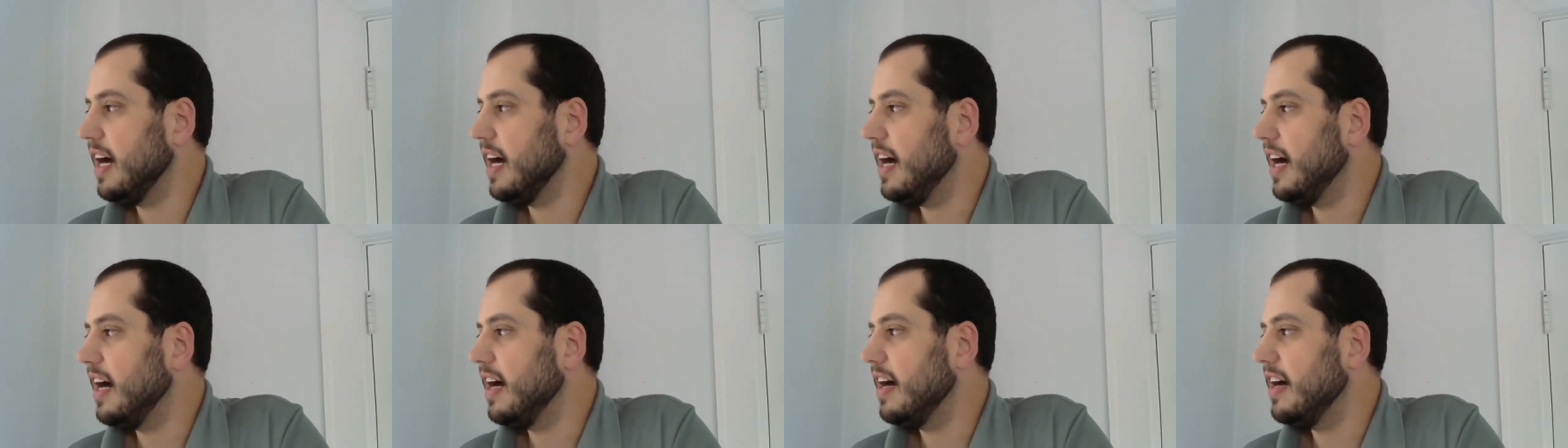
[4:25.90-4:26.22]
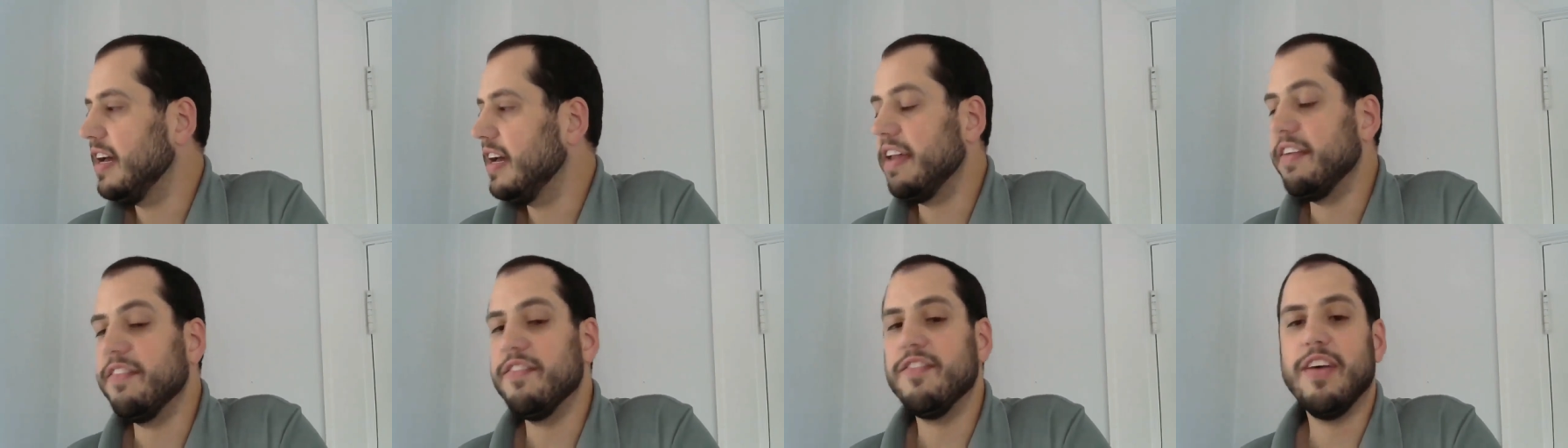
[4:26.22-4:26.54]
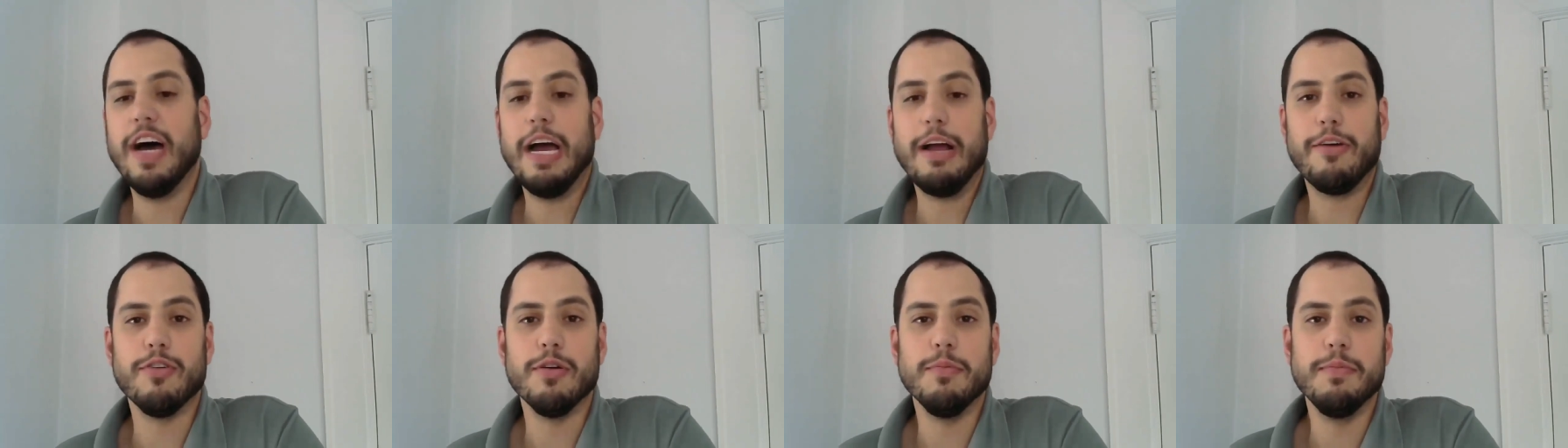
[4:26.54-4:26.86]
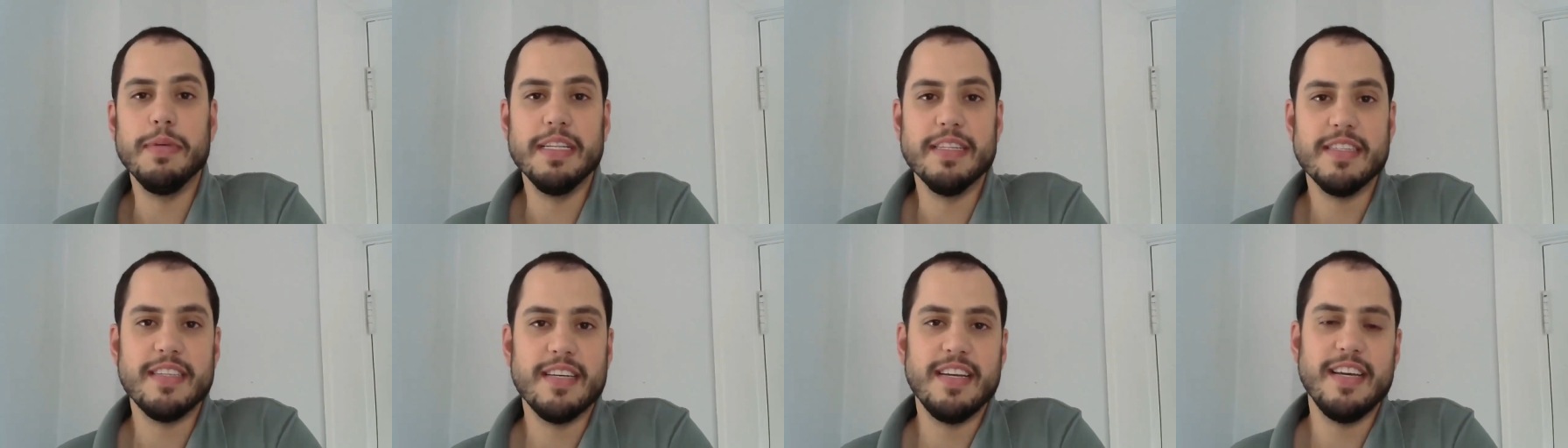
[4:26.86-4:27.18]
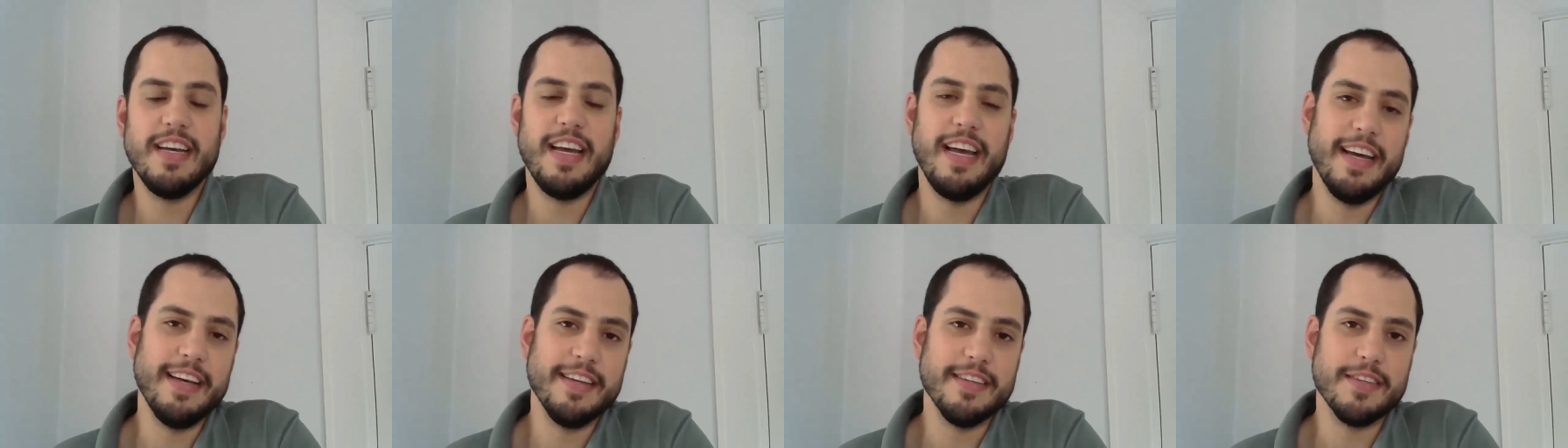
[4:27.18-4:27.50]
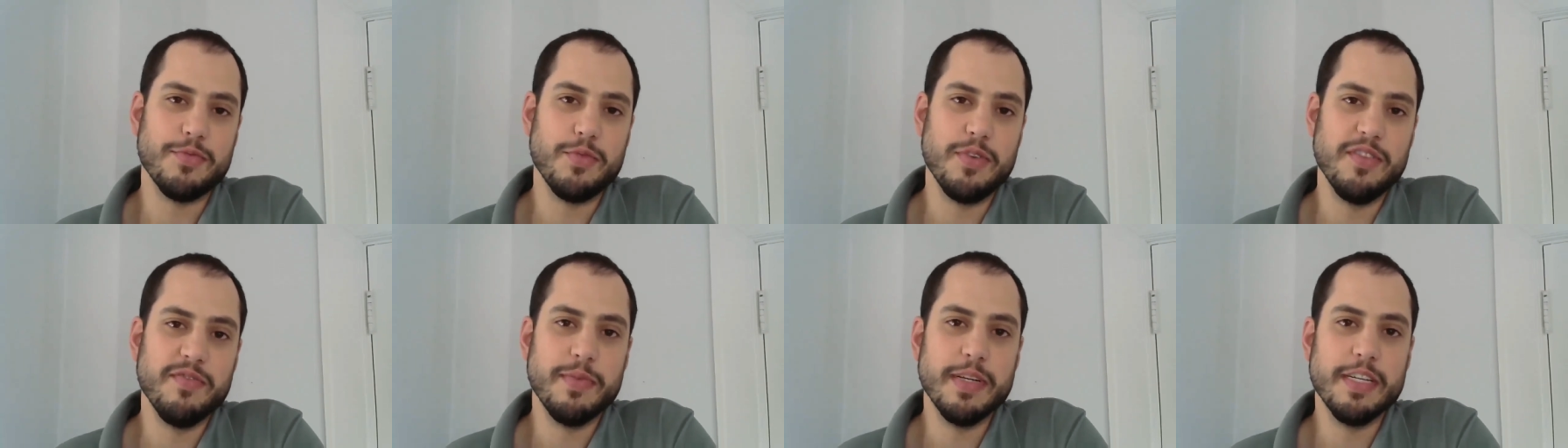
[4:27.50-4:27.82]
uh, environment,
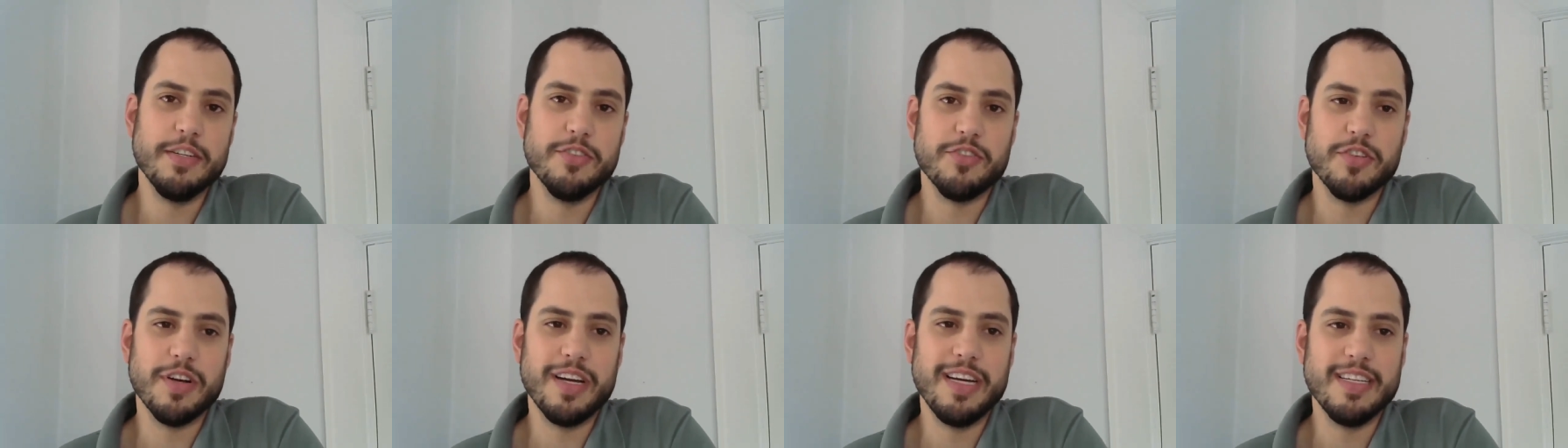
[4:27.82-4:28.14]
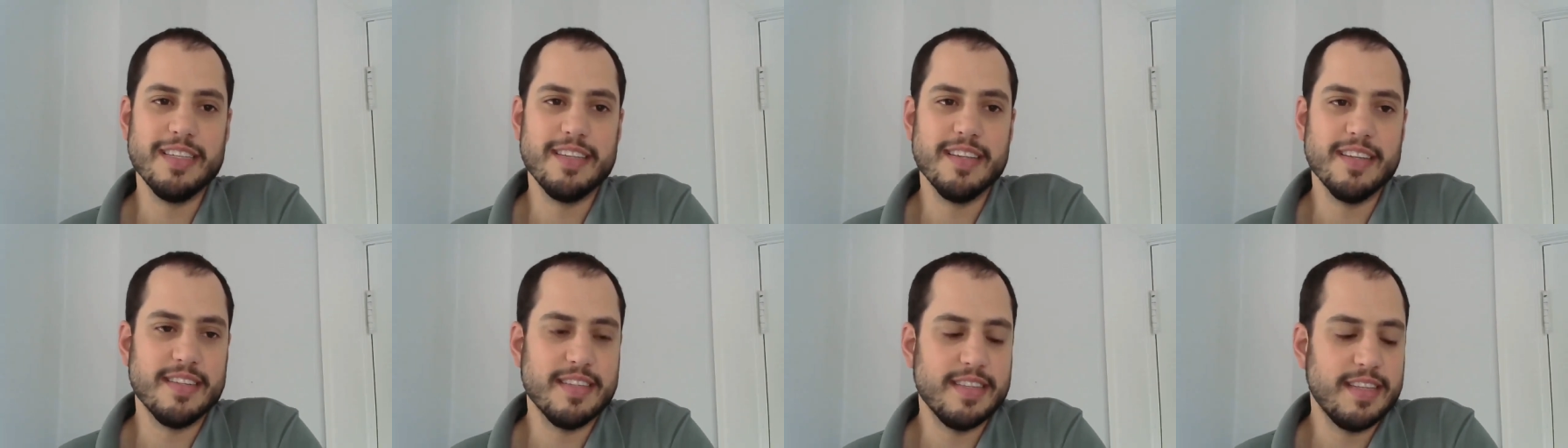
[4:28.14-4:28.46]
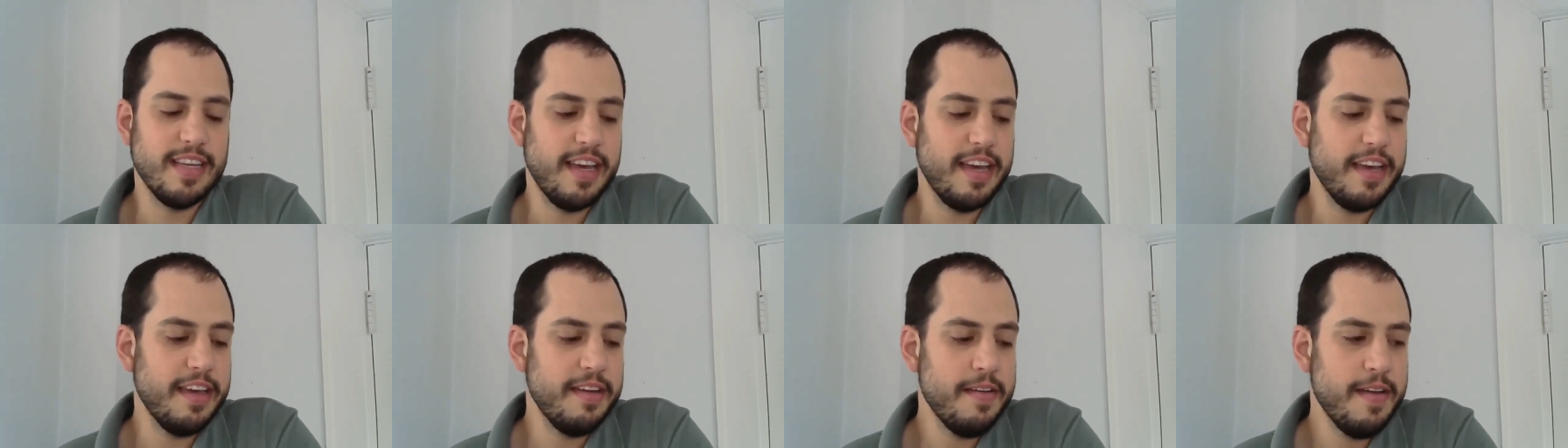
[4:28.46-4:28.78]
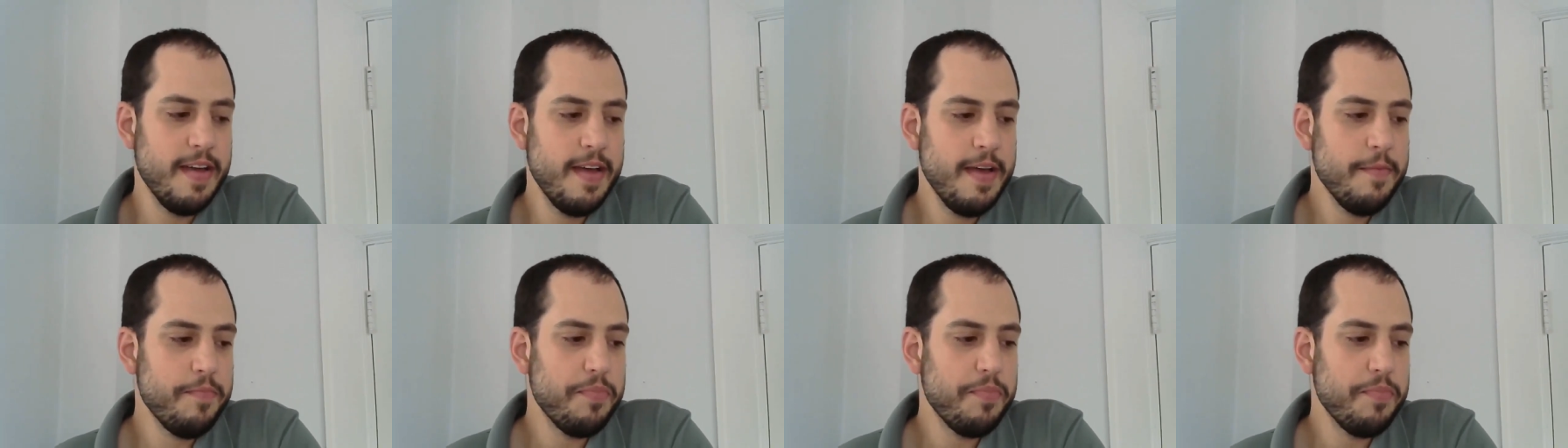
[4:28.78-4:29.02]
as we've been trained to say.